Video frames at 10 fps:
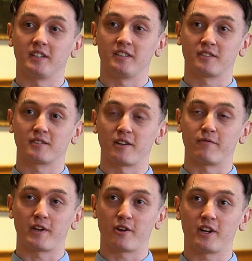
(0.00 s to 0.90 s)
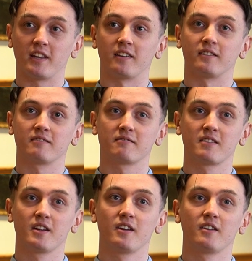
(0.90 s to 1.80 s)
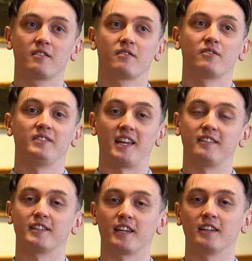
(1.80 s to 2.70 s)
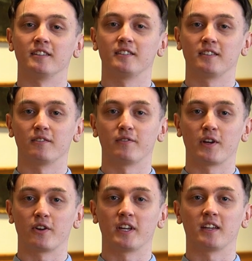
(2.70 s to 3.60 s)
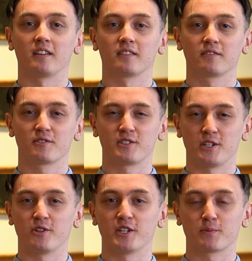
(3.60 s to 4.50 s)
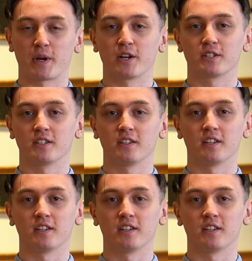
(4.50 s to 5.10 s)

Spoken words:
He's a very dedicated, very serious person.